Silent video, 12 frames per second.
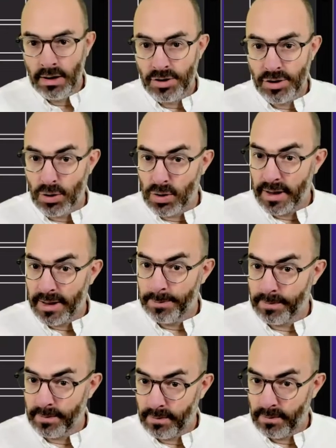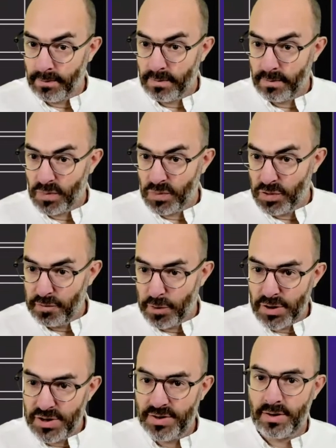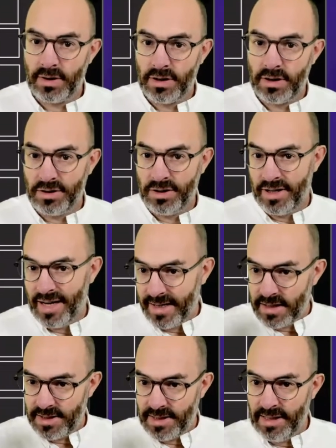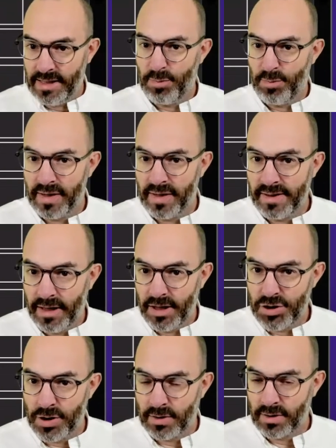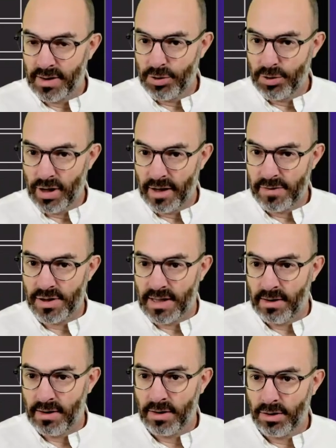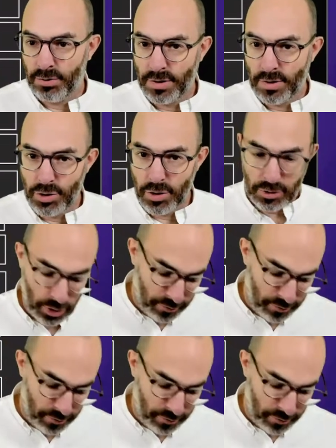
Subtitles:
The legacy implementation that you have seen using the Secure